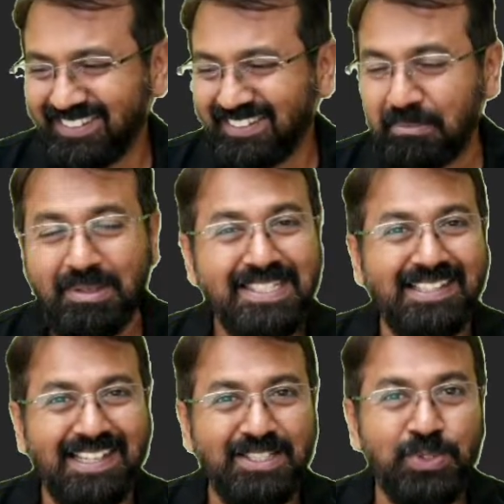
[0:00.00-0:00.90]
Means
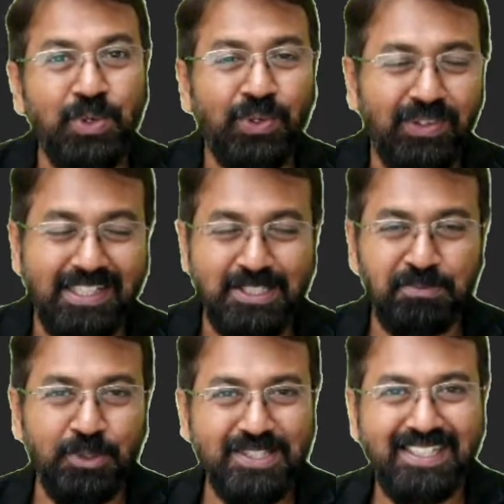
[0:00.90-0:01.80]
let's go, let's
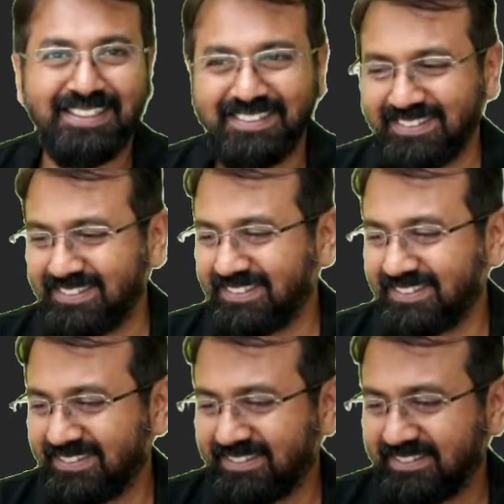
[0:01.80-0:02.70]
proceed.
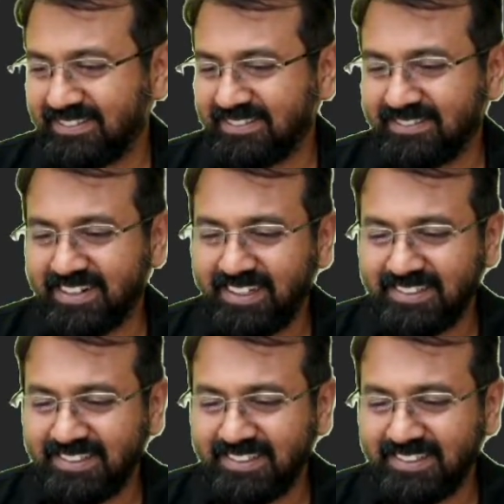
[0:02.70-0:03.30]
Right?